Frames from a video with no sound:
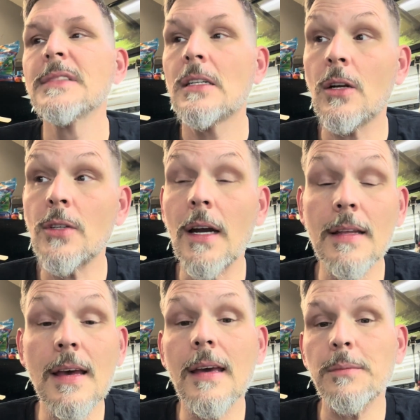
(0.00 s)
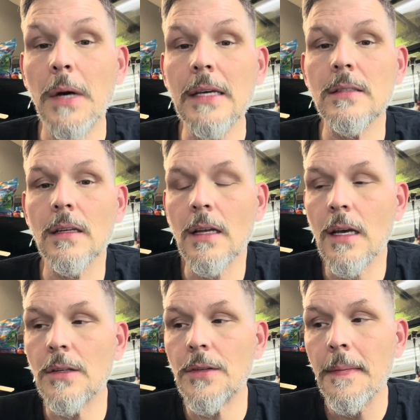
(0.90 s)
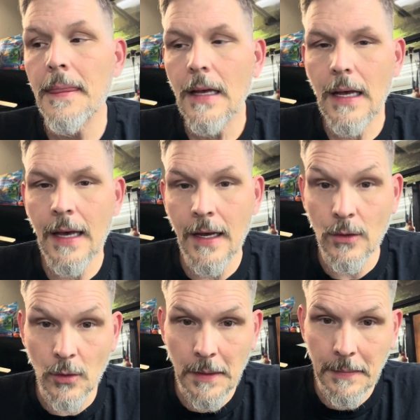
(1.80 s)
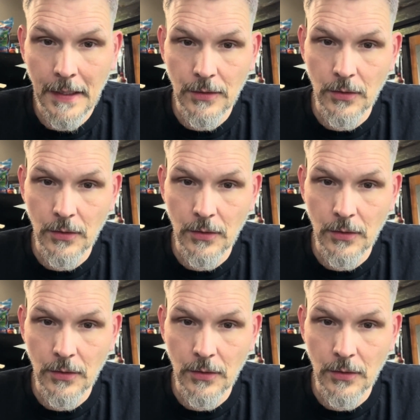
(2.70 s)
I'll try to take my Sundays and do my best